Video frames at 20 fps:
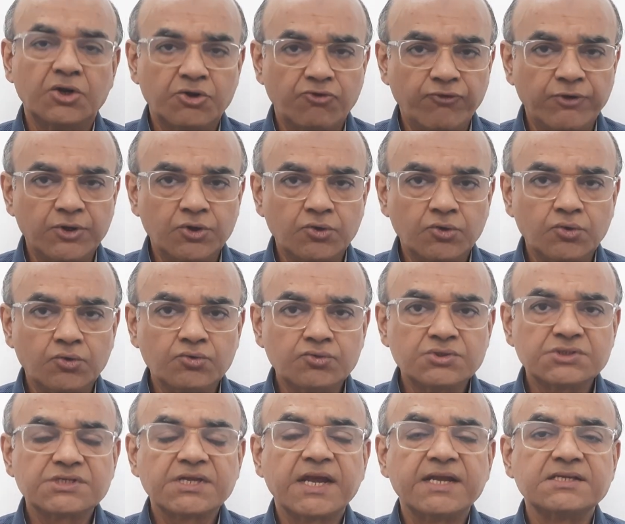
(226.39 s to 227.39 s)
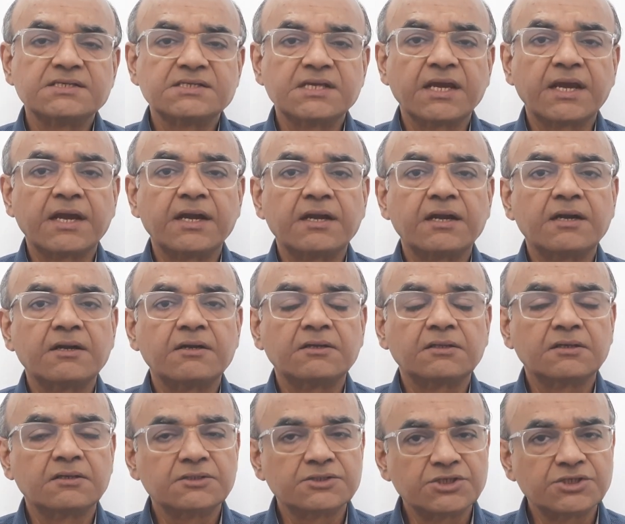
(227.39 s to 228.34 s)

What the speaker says: quinolones and second and third